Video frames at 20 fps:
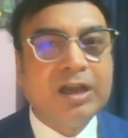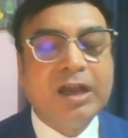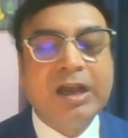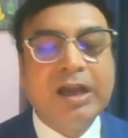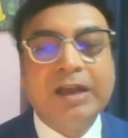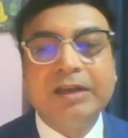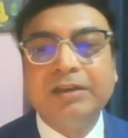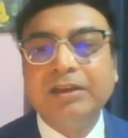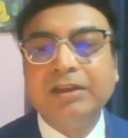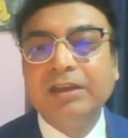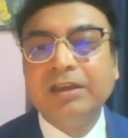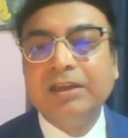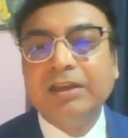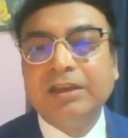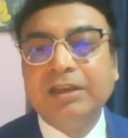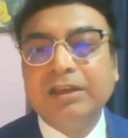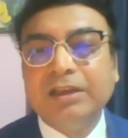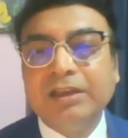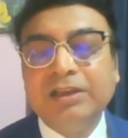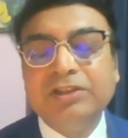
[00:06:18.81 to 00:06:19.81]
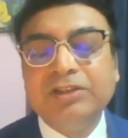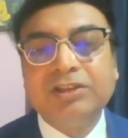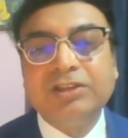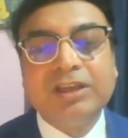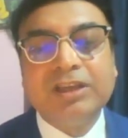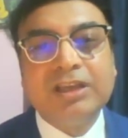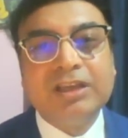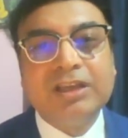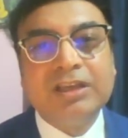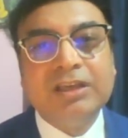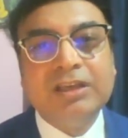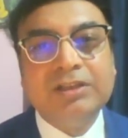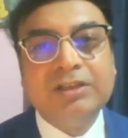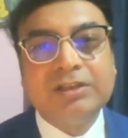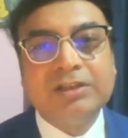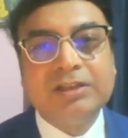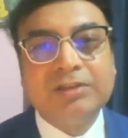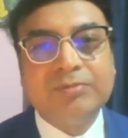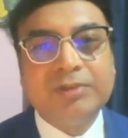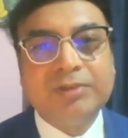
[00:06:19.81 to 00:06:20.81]
and each
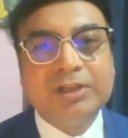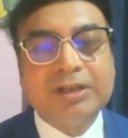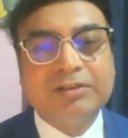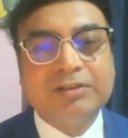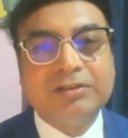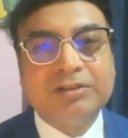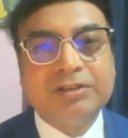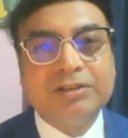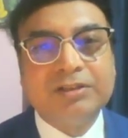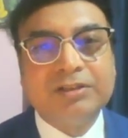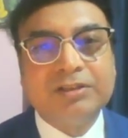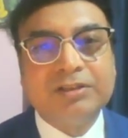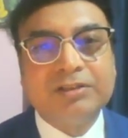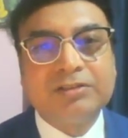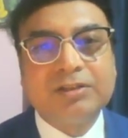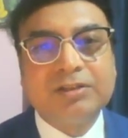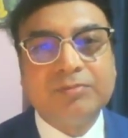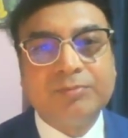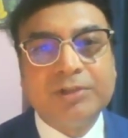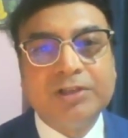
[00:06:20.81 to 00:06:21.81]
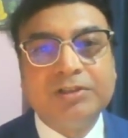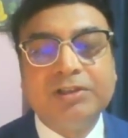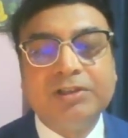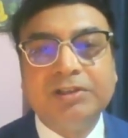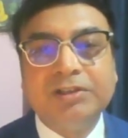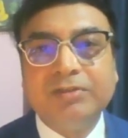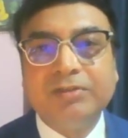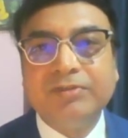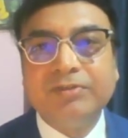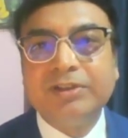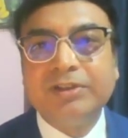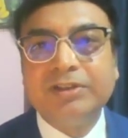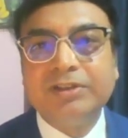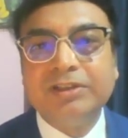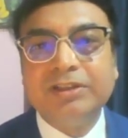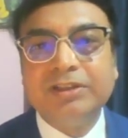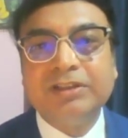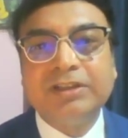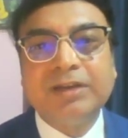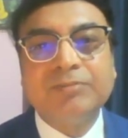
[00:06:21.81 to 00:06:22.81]
each and every country is completely
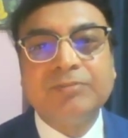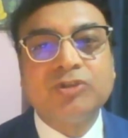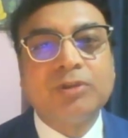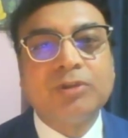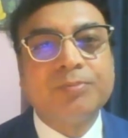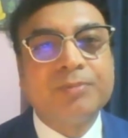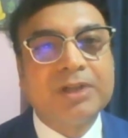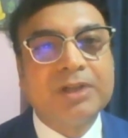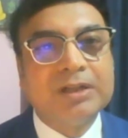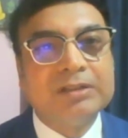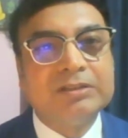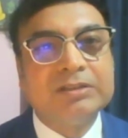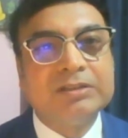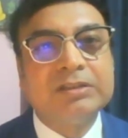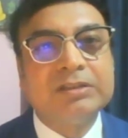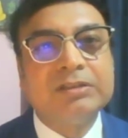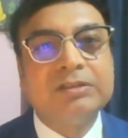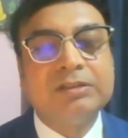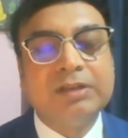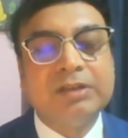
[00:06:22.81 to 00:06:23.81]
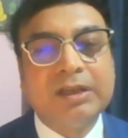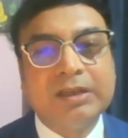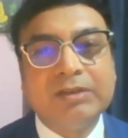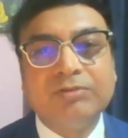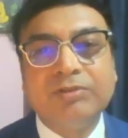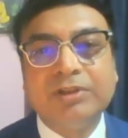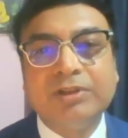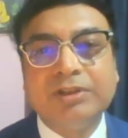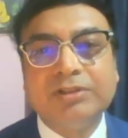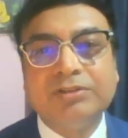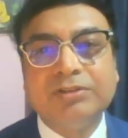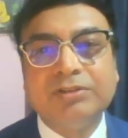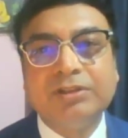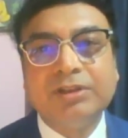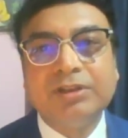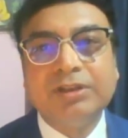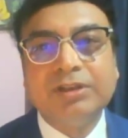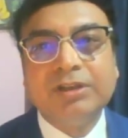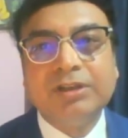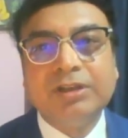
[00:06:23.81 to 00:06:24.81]
different in terms of culture, language,
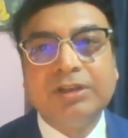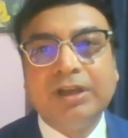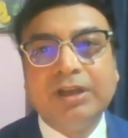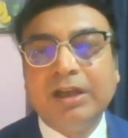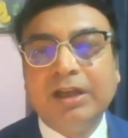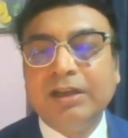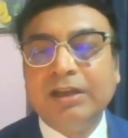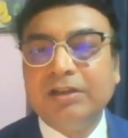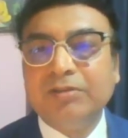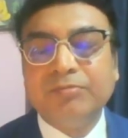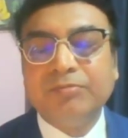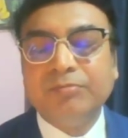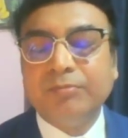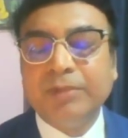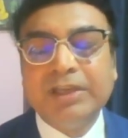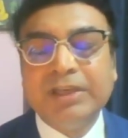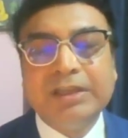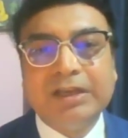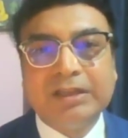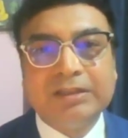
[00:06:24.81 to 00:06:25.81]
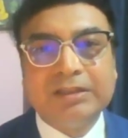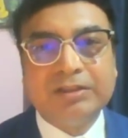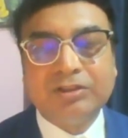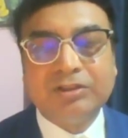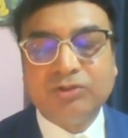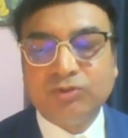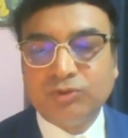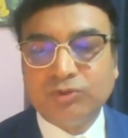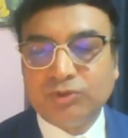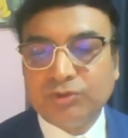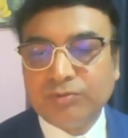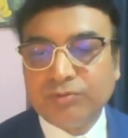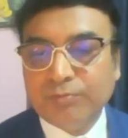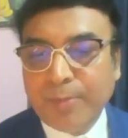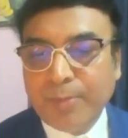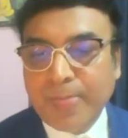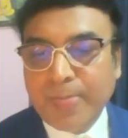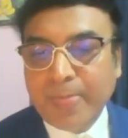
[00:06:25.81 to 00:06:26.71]
and many other issues.